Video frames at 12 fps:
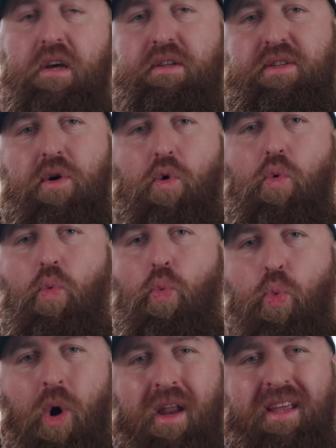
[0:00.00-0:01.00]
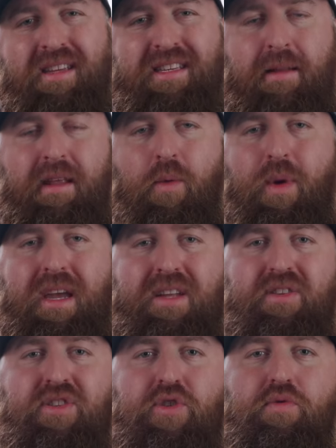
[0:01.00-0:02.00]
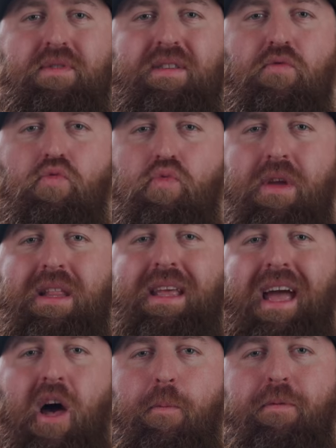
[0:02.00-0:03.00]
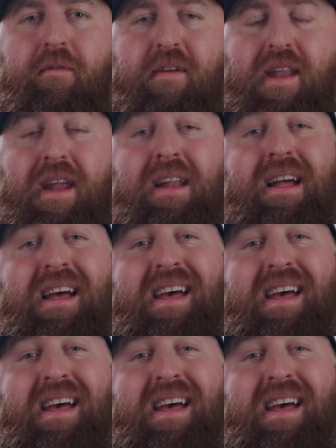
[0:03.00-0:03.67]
So what is something we can do to really help prevent it?